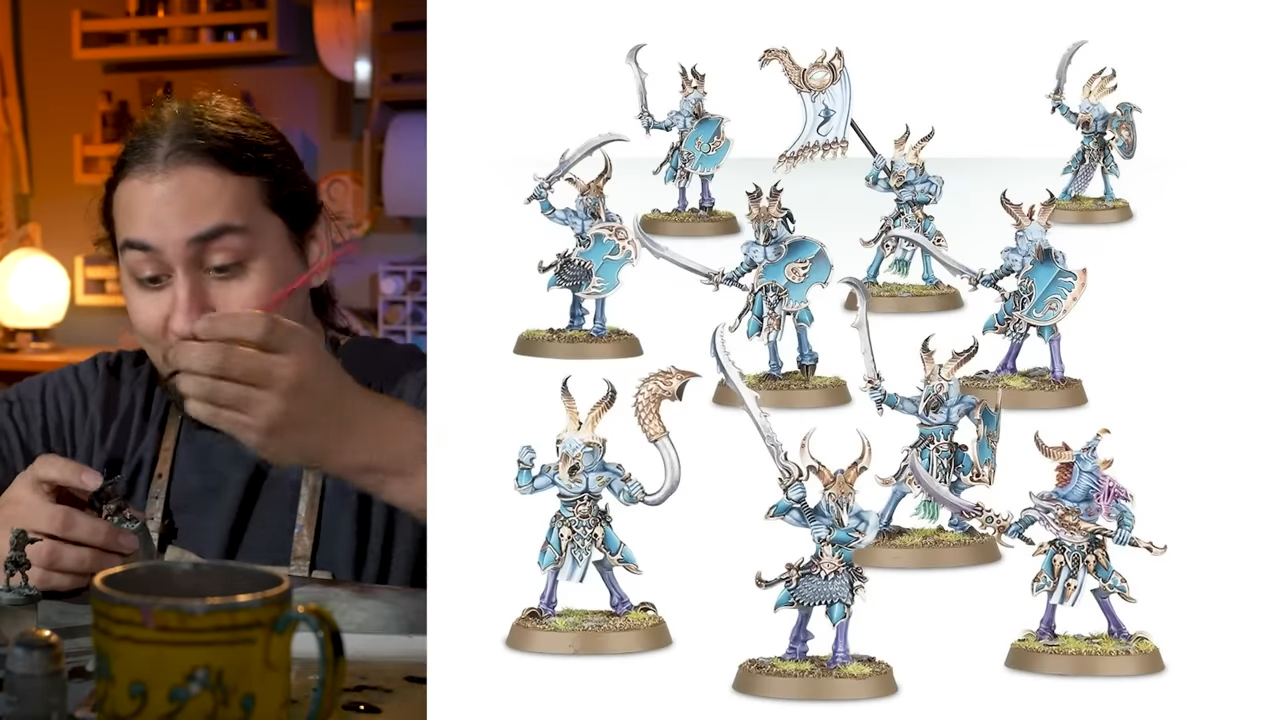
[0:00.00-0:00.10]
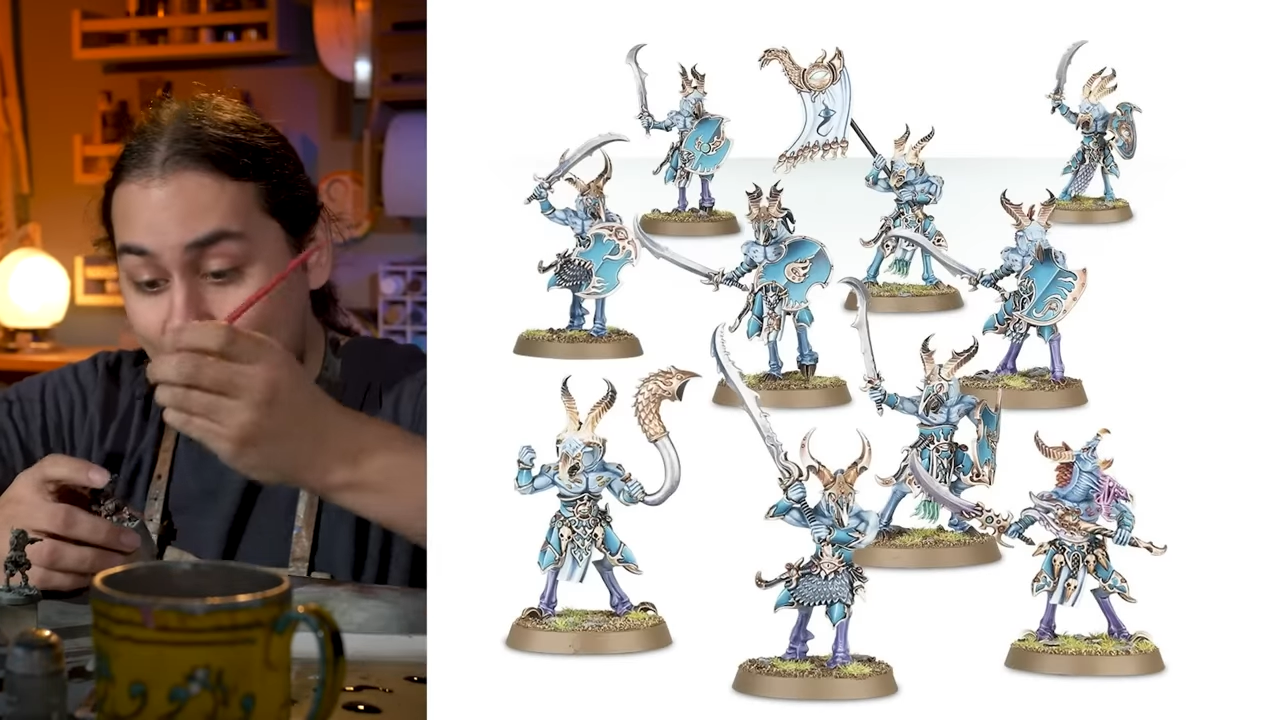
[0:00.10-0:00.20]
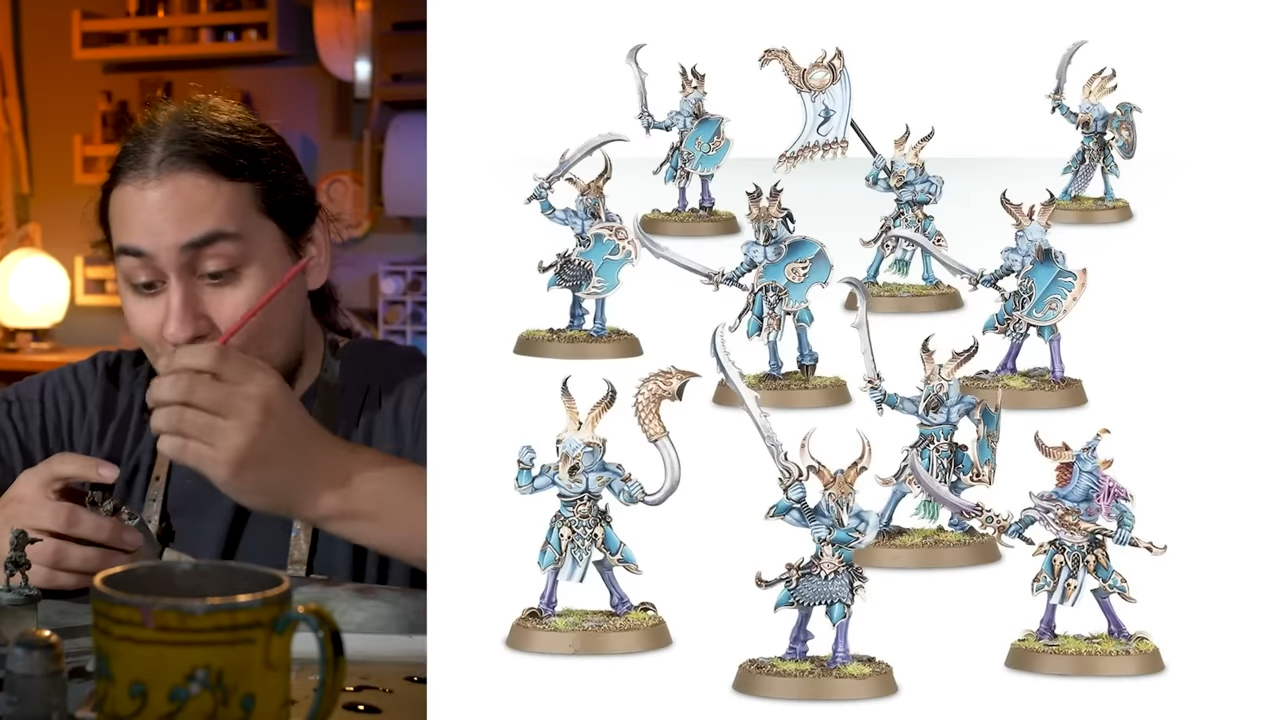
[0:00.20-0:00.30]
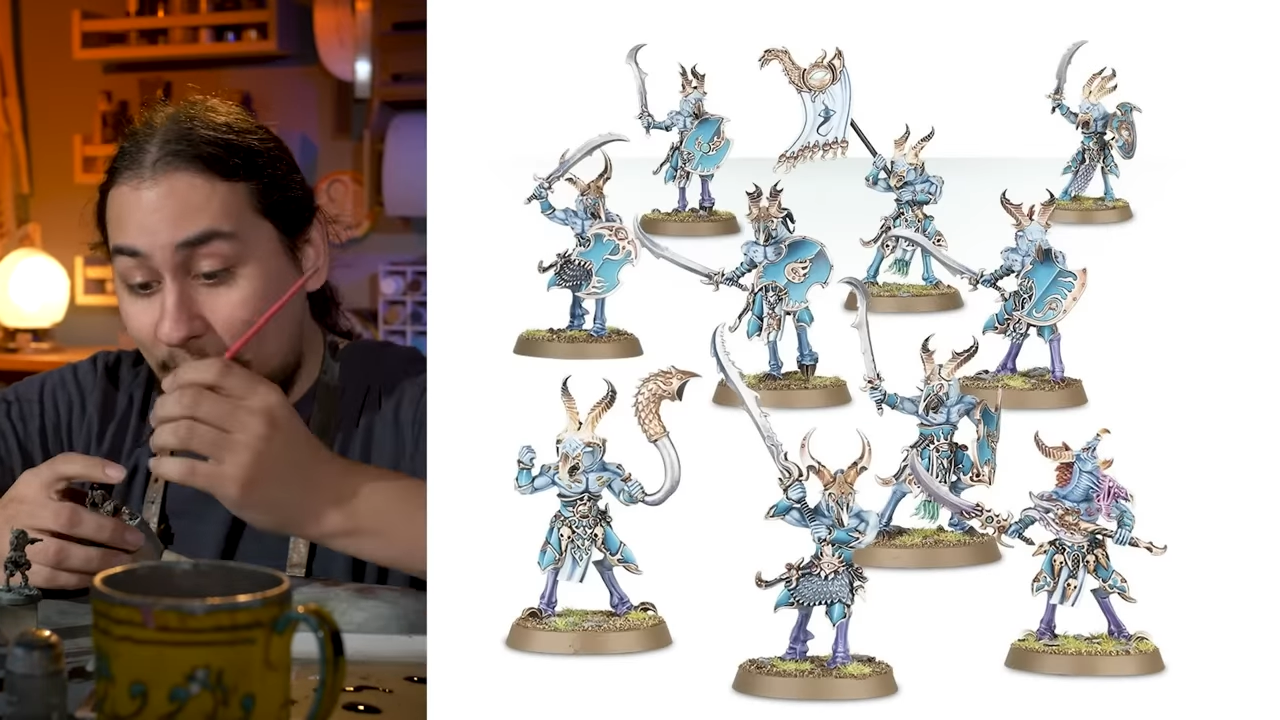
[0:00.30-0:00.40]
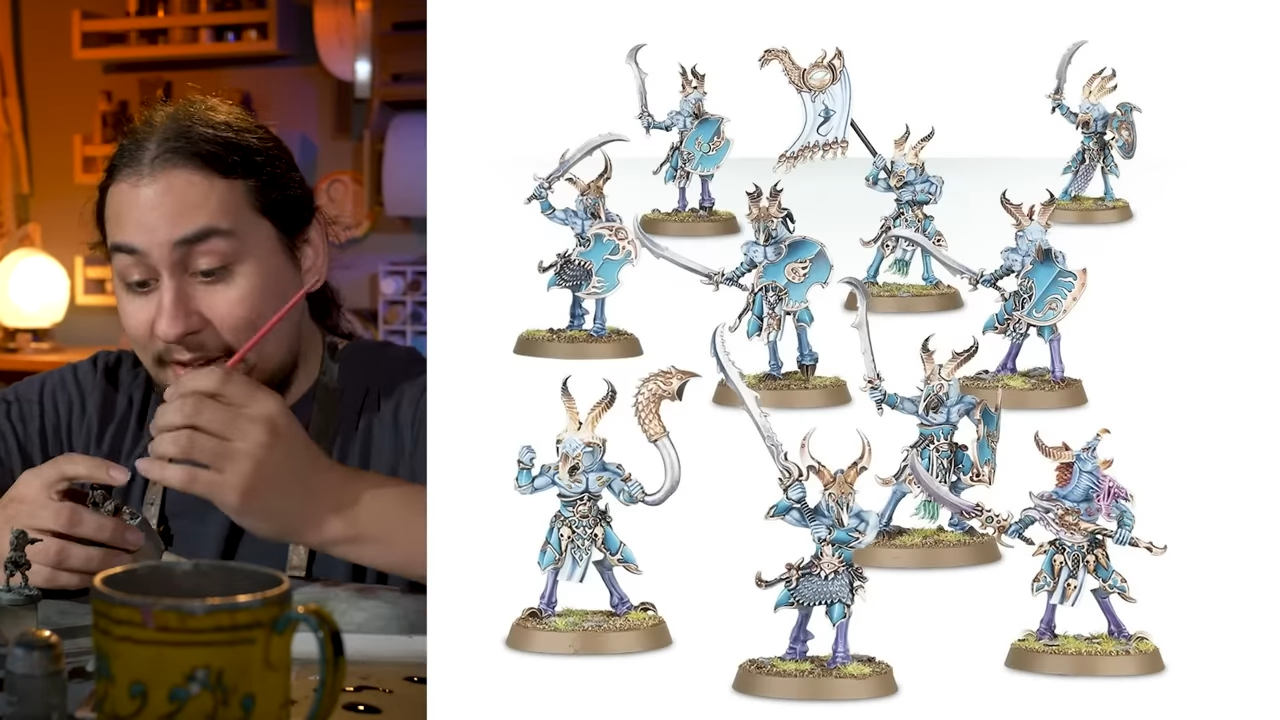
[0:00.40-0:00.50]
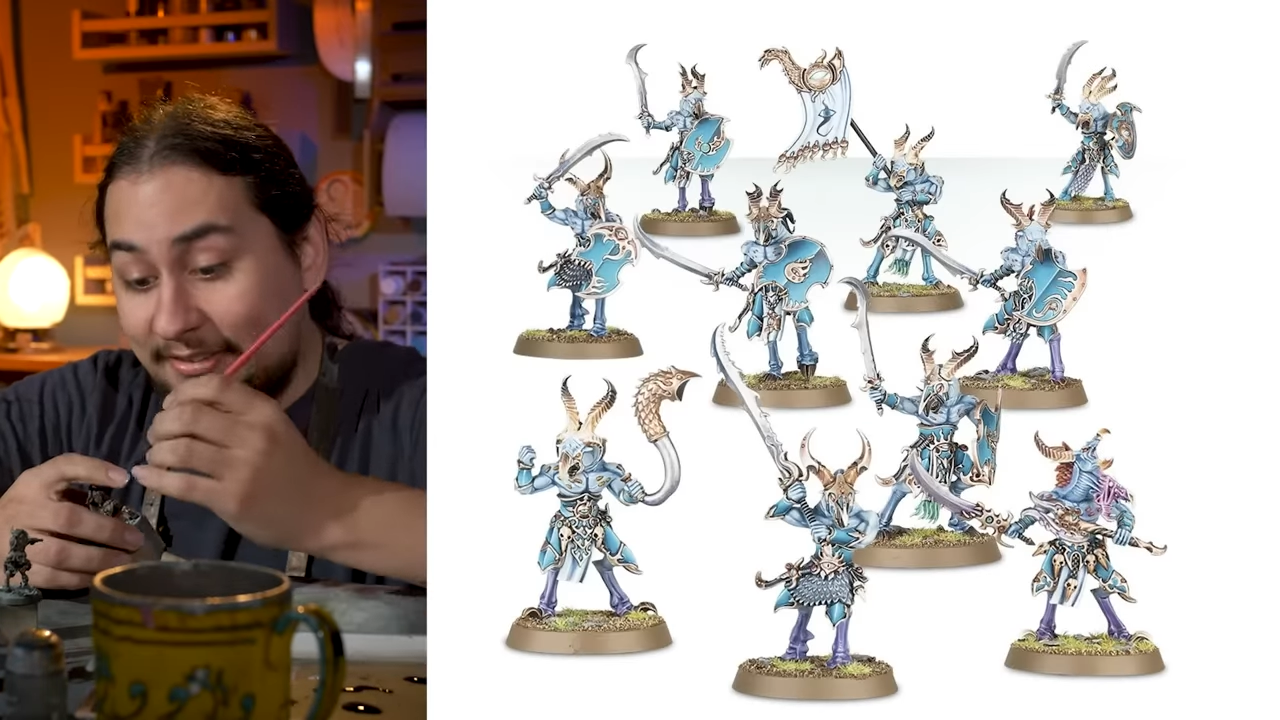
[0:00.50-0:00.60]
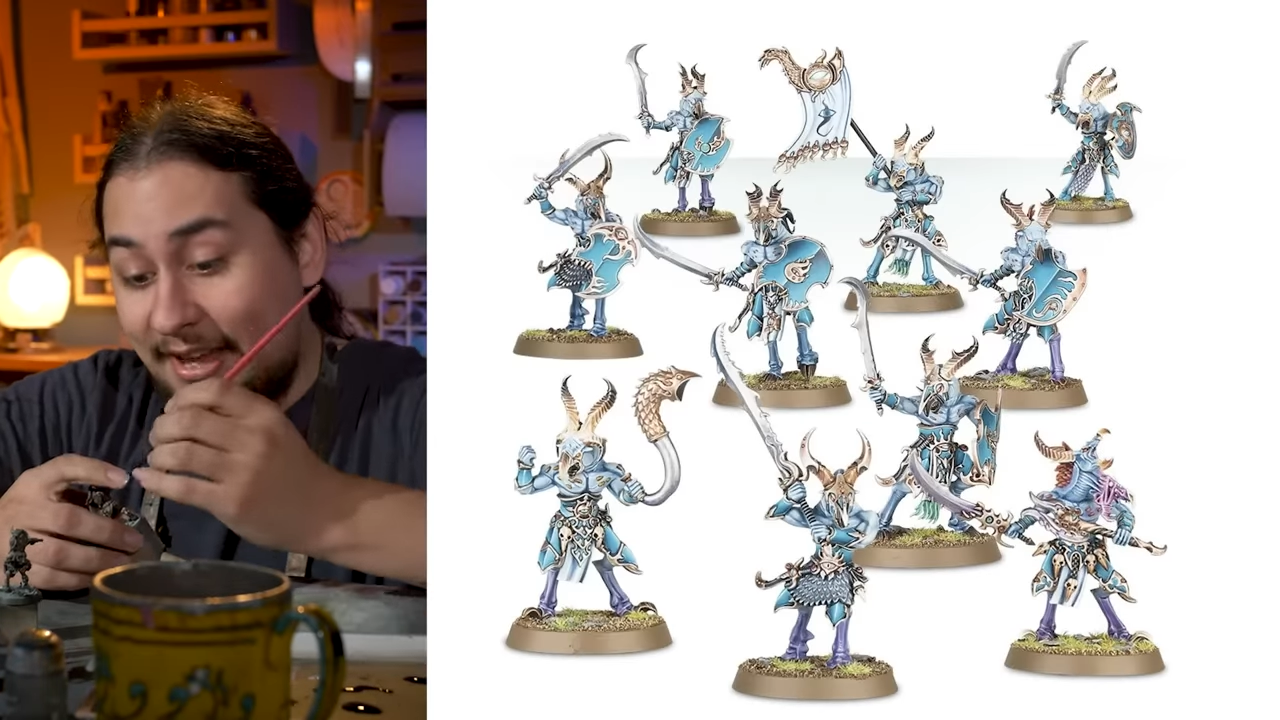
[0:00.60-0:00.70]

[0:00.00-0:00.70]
They're the right